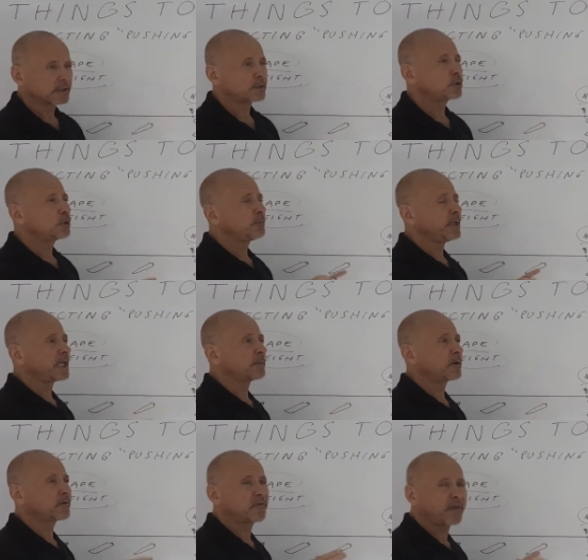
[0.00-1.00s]
the tube being
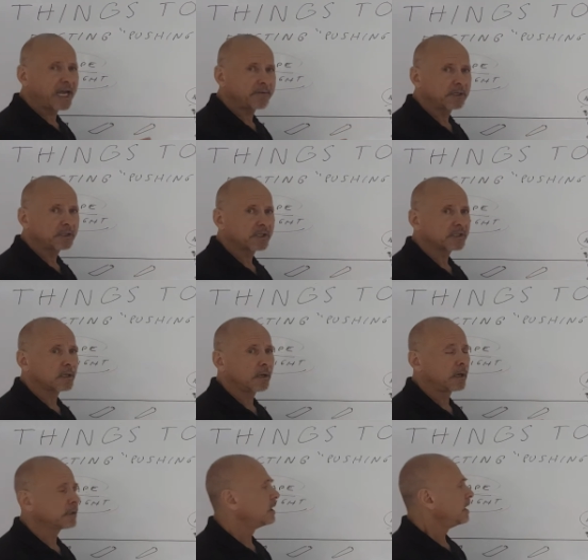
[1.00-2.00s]
about 5 inches
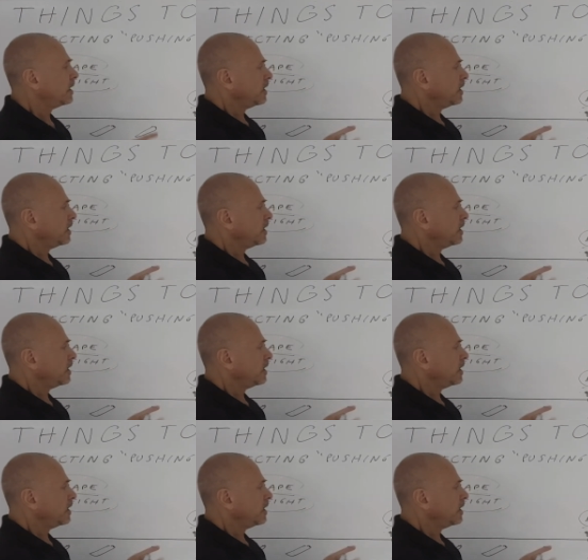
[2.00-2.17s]
long.